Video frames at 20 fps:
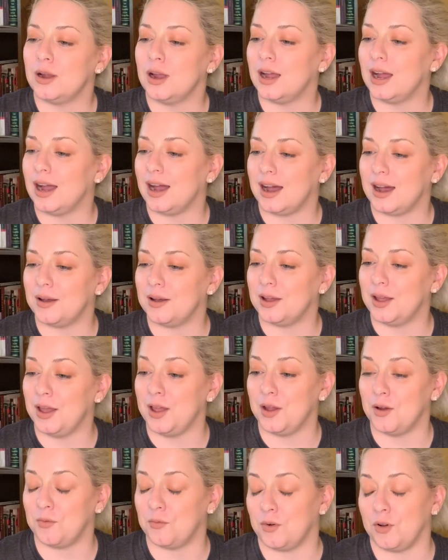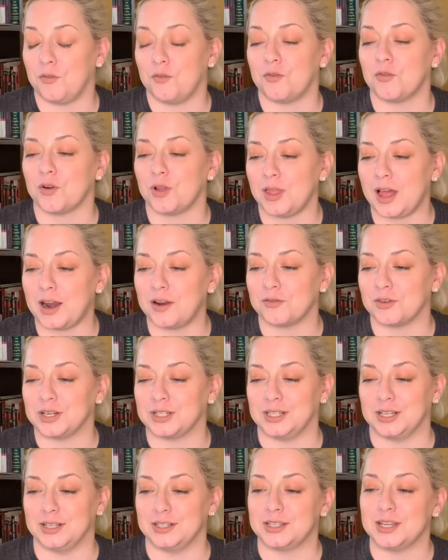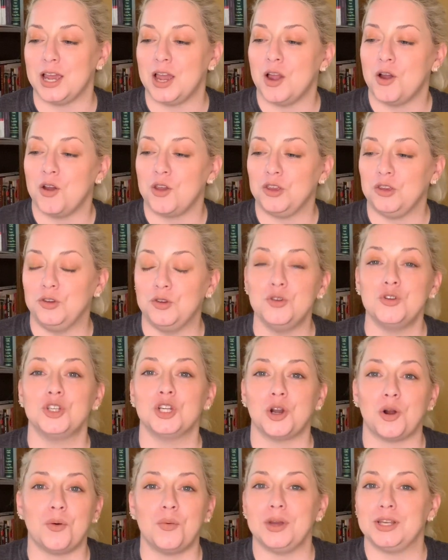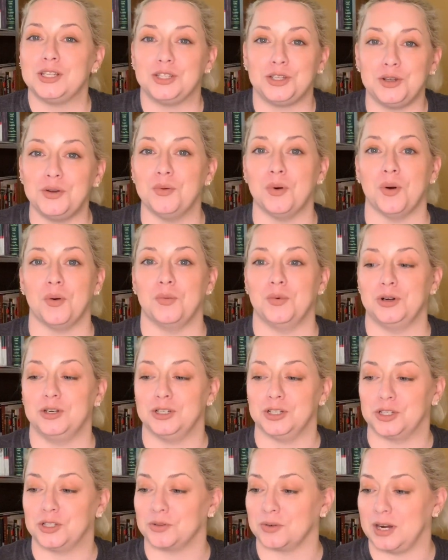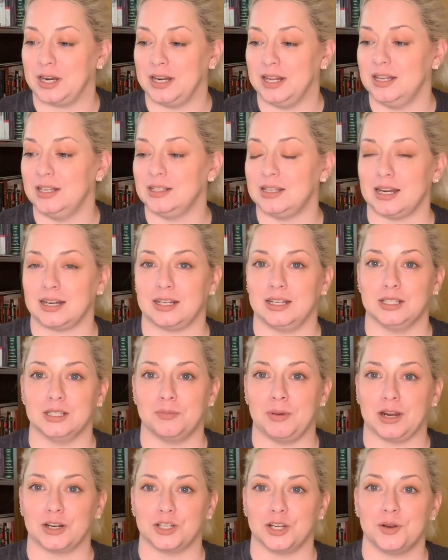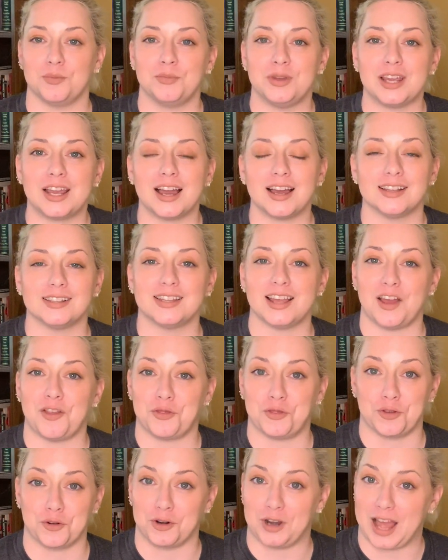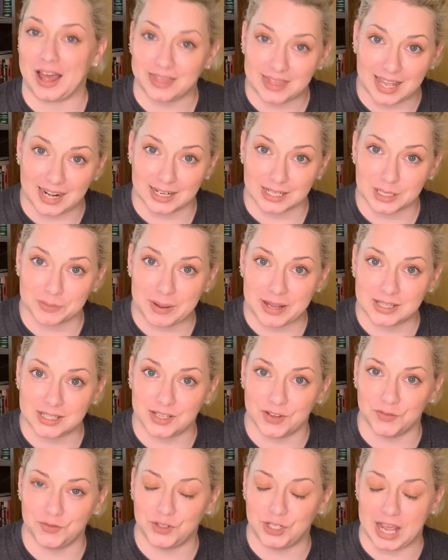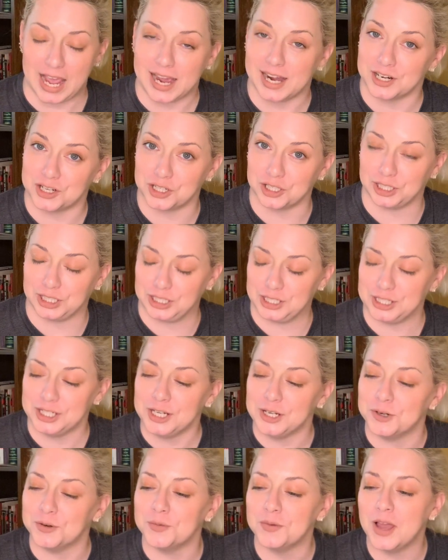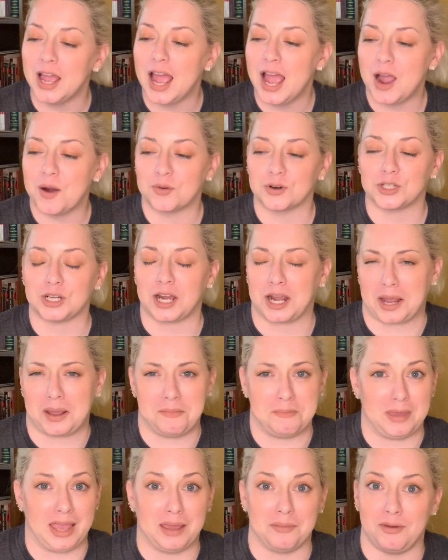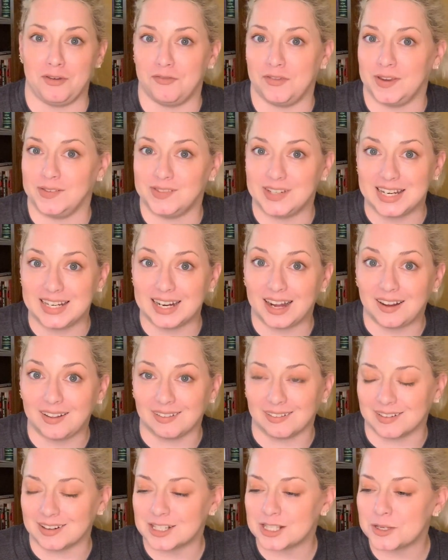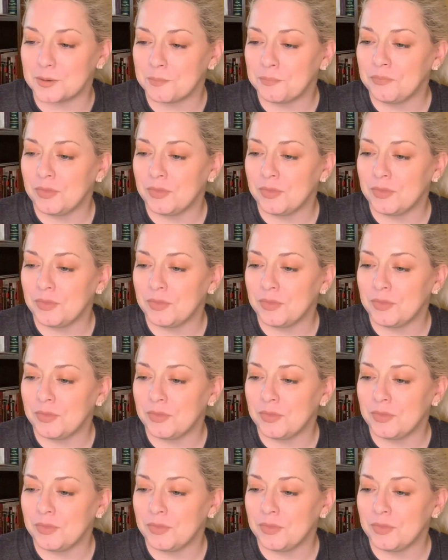well, for a lot of reasons, you should always do a wood destroying insect inspection because they're not that expensive to actually do. We're talking maybe $50.